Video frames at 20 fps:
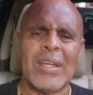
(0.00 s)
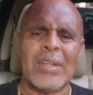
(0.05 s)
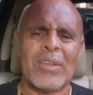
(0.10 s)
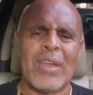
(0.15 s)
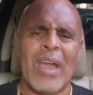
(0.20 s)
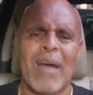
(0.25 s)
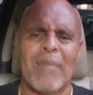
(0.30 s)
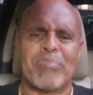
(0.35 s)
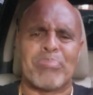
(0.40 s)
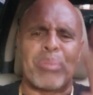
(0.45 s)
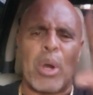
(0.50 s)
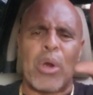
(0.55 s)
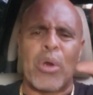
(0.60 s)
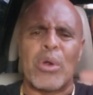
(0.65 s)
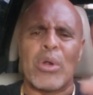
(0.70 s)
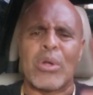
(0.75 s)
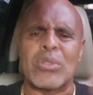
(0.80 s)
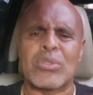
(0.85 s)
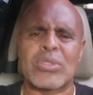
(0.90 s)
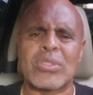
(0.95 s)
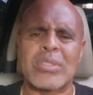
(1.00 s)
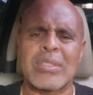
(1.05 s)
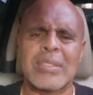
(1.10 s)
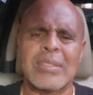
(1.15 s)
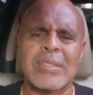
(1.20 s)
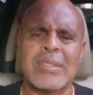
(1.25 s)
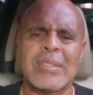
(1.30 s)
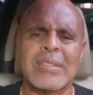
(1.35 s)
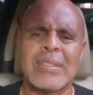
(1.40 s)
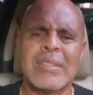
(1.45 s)
You have birds,
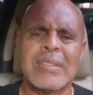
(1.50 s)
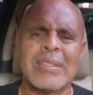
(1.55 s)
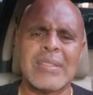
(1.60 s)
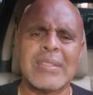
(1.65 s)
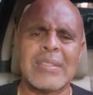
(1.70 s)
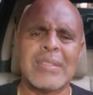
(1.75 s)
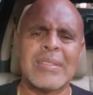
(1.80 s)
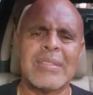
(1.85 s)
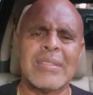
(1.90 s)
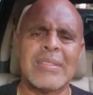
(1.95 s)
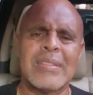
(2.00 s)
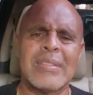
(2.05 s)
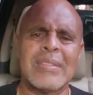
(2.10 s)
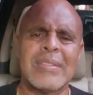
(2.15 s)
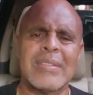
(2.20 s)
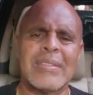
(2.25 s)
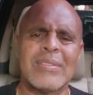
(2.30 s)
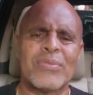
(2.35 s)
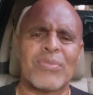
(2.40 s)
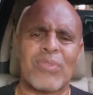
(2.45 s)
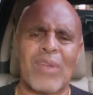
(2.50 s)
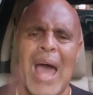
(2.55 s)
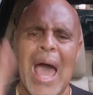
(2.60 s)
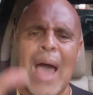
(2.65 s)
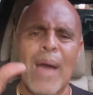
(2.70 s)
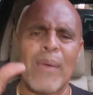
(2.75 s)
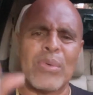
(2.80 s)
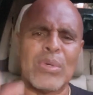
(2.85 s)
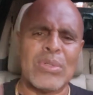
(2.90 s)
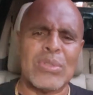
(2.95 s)

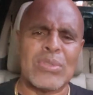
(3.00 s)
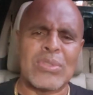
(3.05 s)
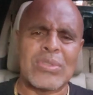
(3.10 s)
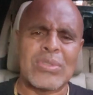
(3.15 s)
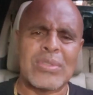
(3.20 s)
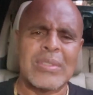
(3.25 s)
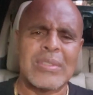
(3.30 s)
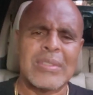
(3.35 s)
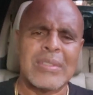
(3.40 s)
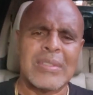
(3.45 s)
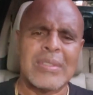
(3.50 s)
flowers,